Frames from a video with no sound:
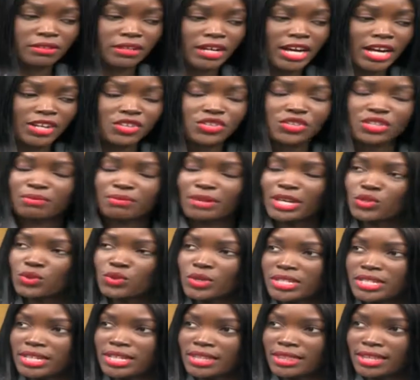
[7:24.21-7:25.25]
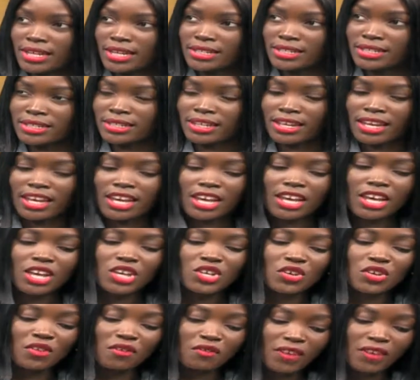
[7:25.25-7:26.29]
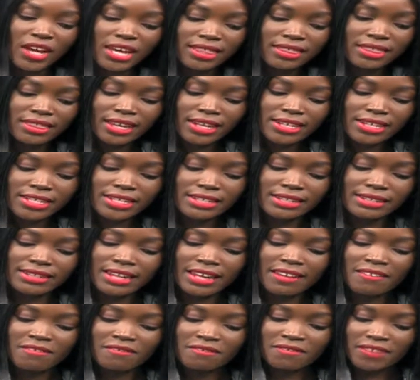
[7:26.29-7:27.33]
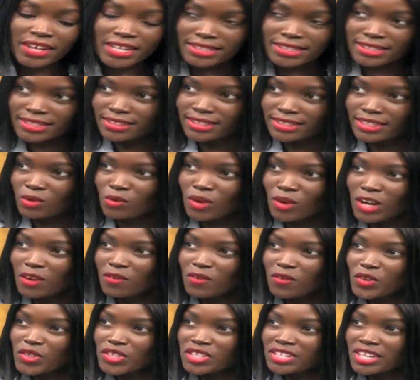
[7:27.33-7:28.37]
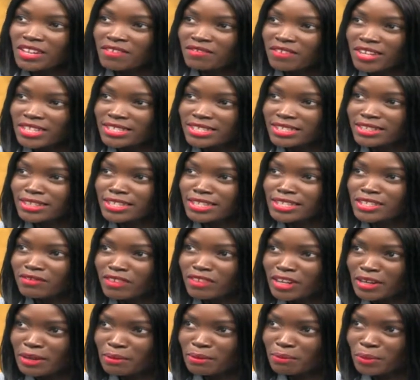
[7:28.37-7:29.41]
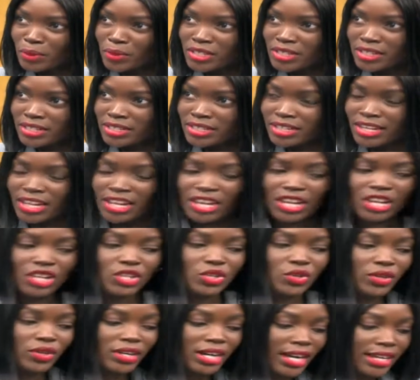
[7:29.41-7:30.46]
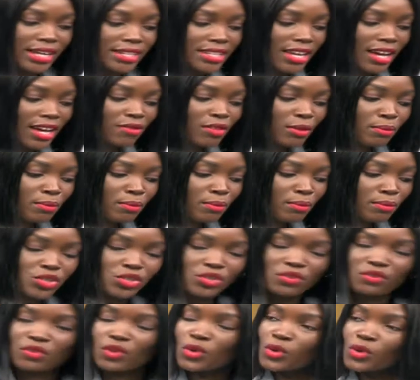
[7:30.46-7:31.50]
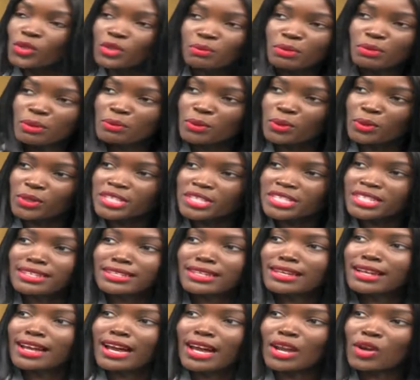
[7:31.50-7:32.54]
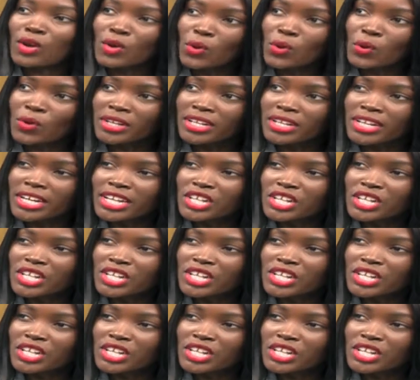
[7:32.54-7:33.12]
country by 2030, you find that diversity, workforce diversity, is very important. You can't have a bunch of old people sitting alone